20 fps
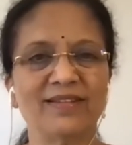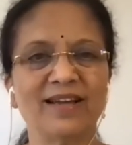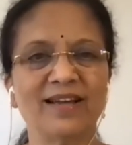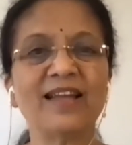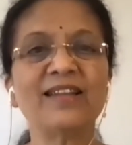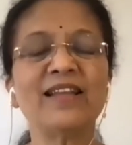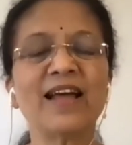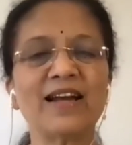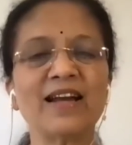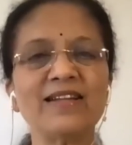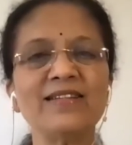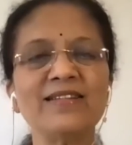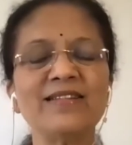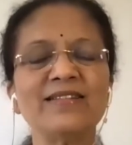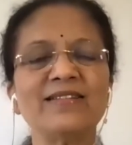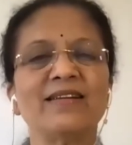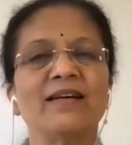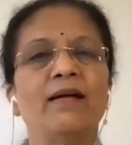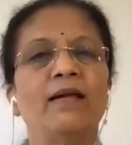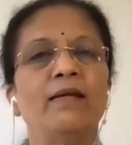And that
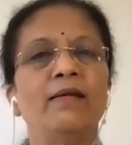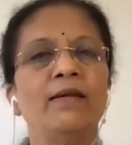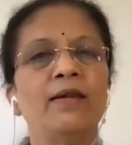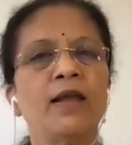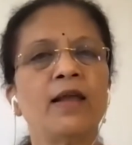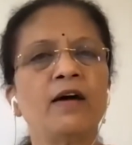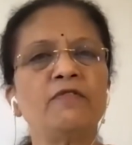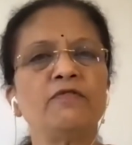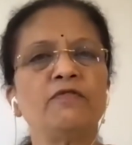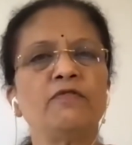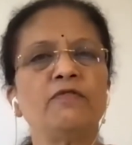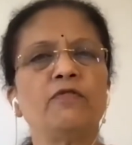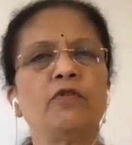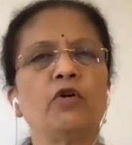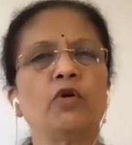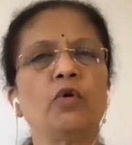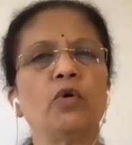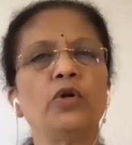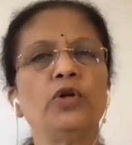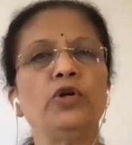is love
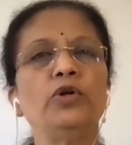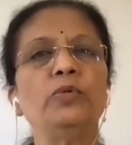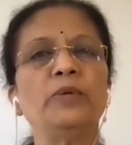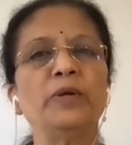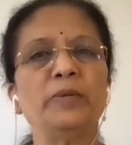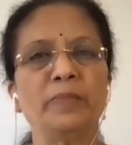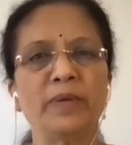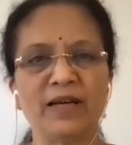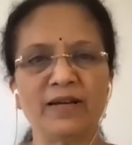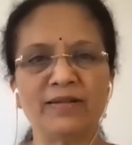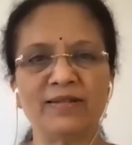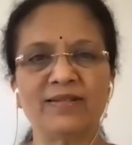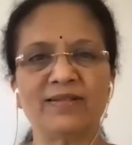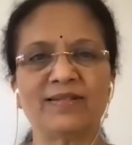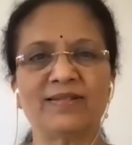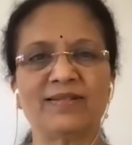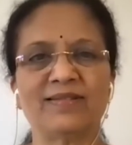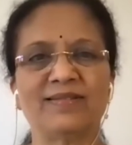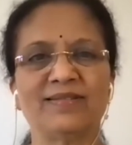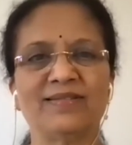for all human
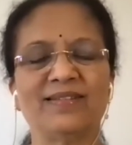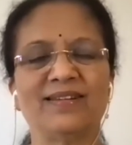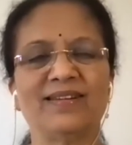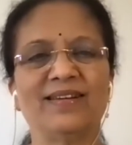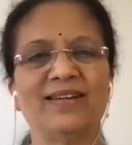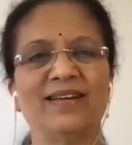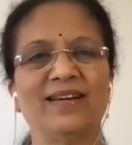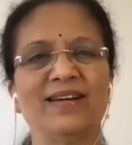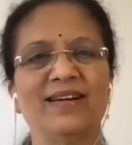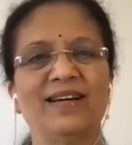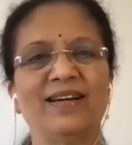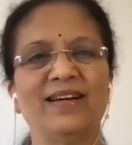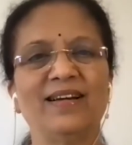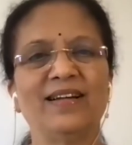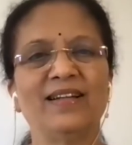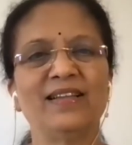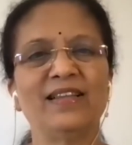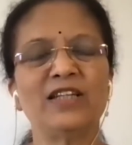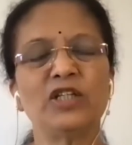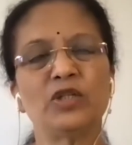beings.
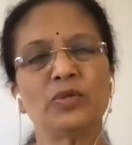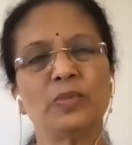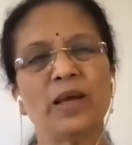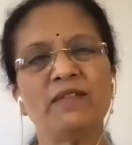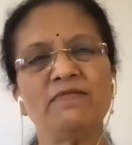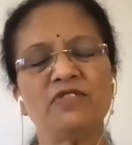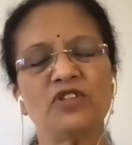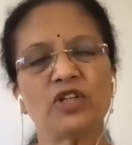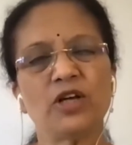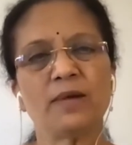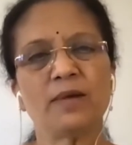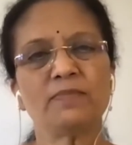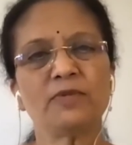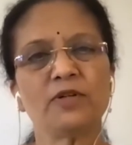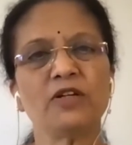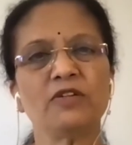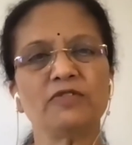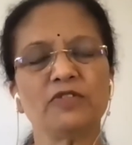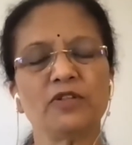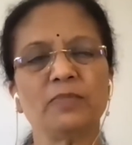The 12th
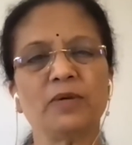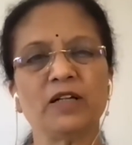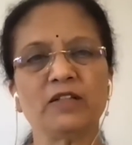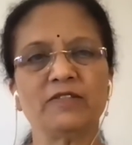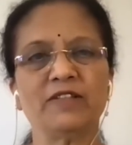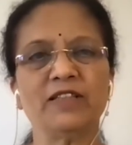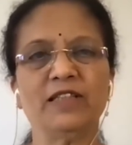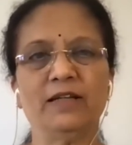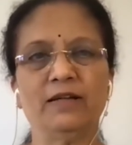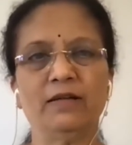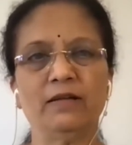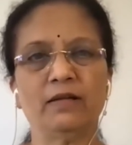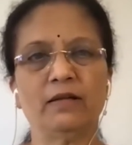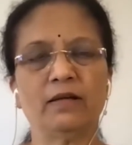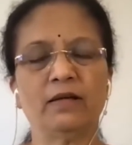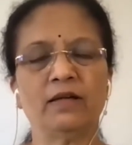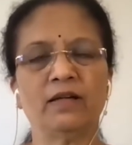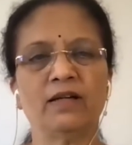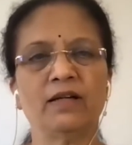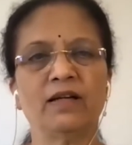chapter of the Bhagavad
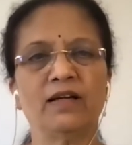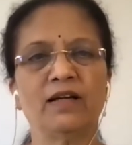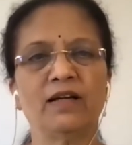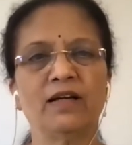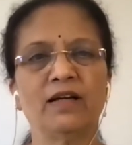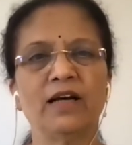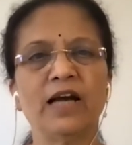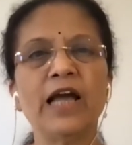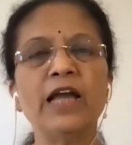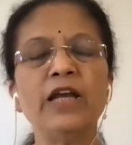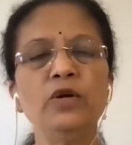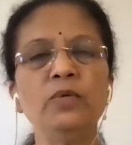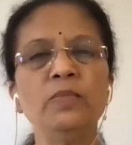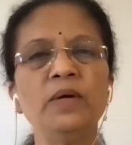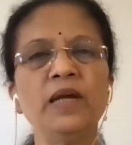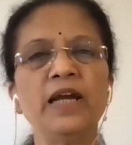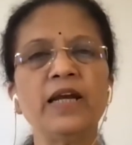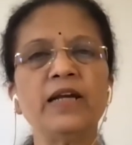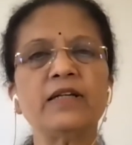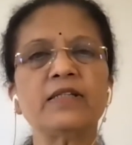Gita
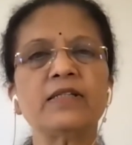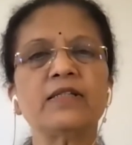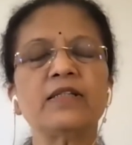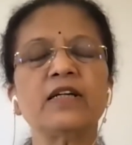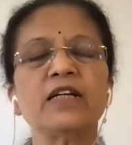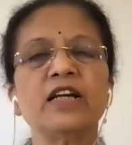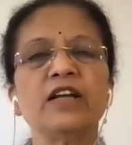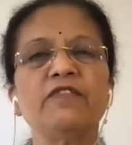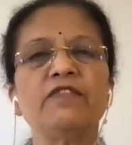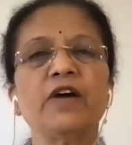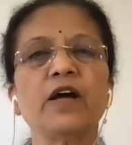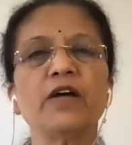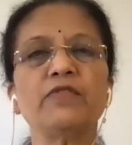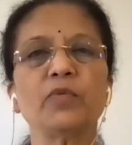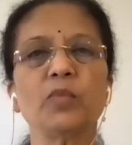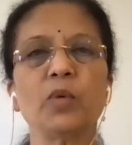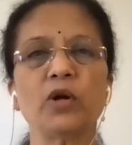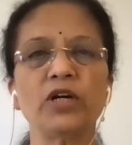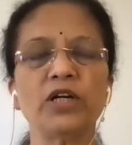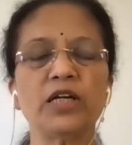enumerates 35
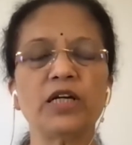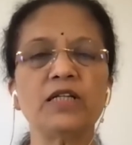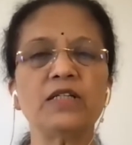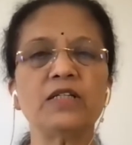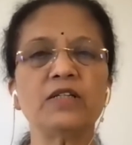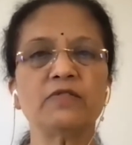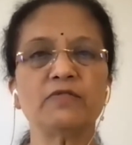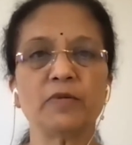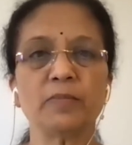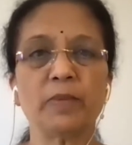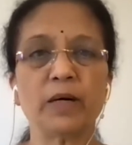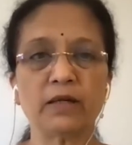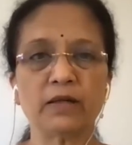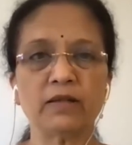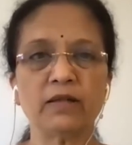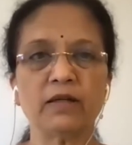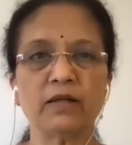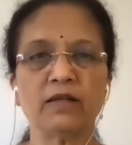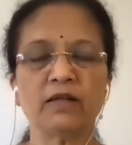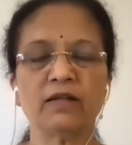qualities of a
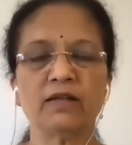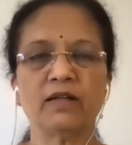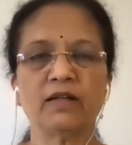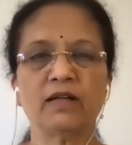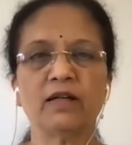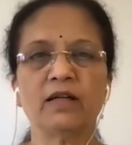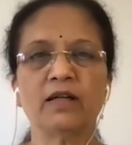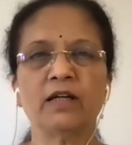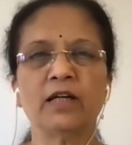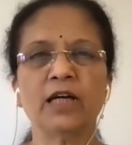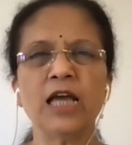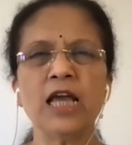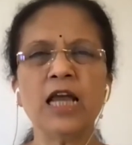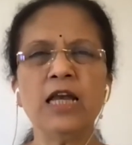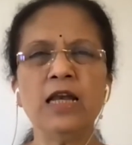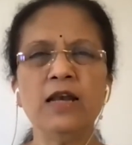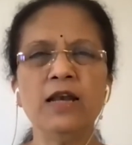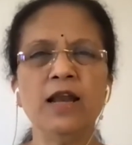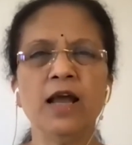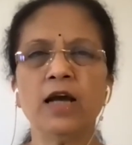bhakta.
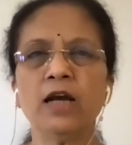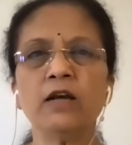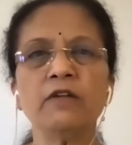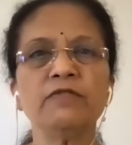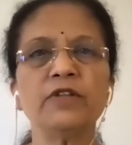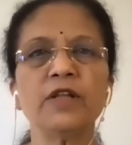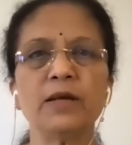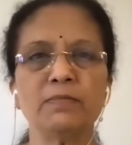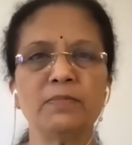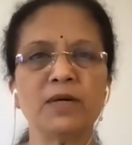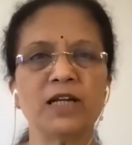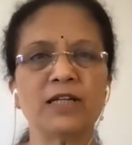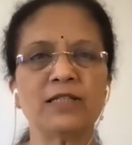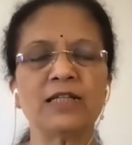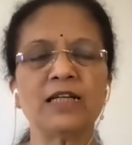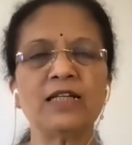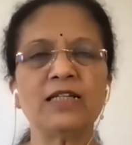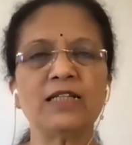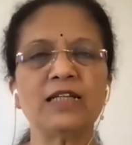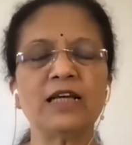In none of them does
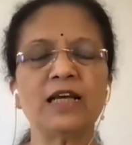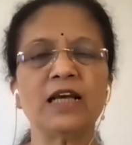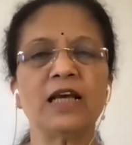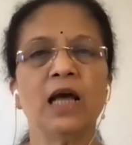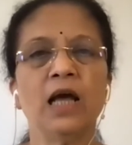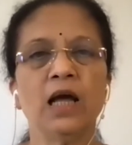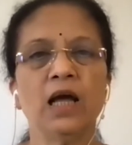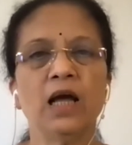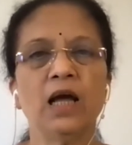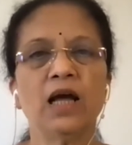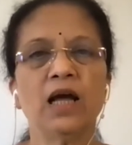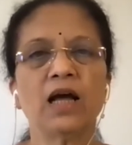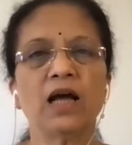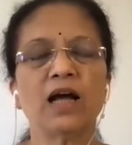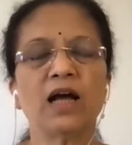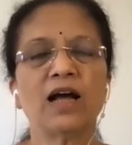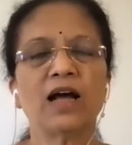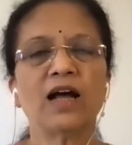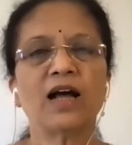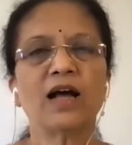he say
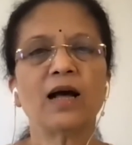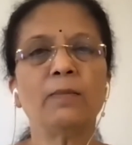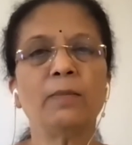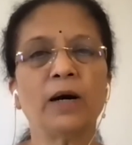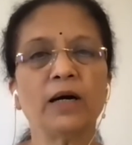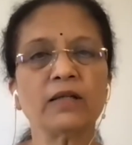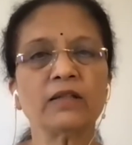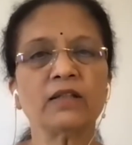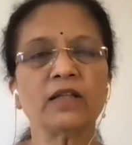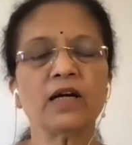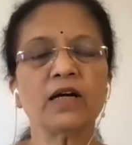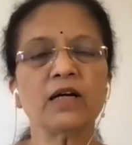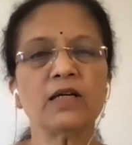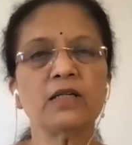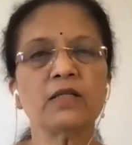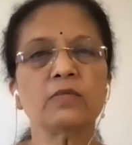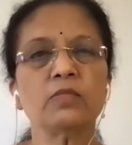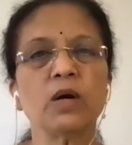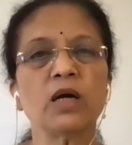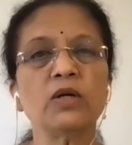a bhakta
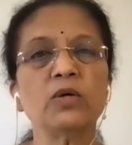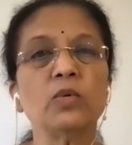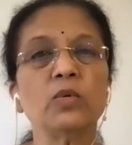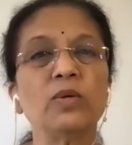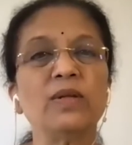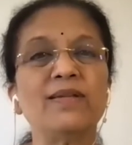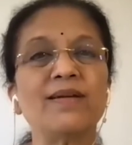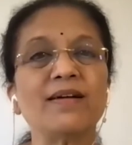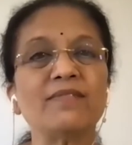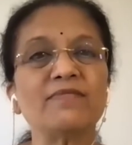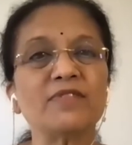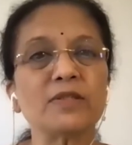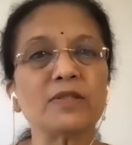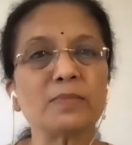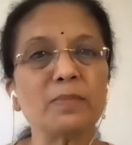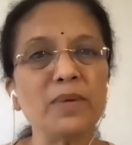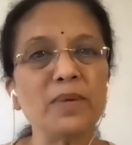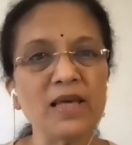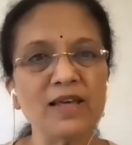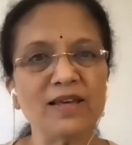is one who
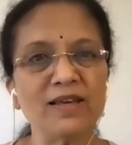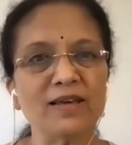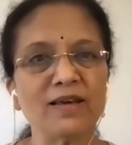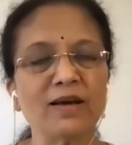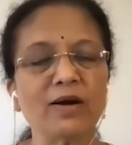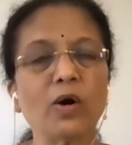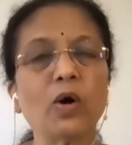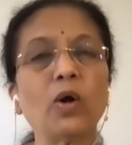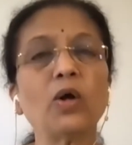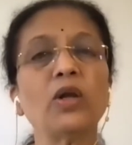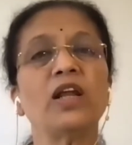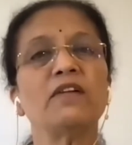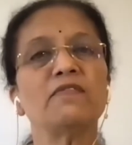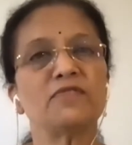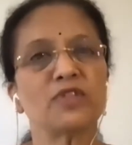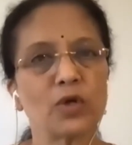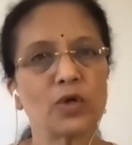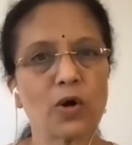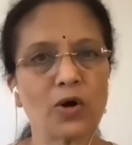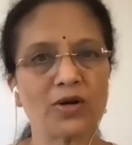loves me or
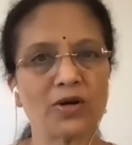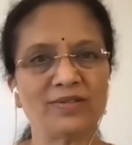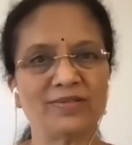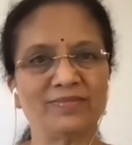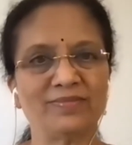loves God.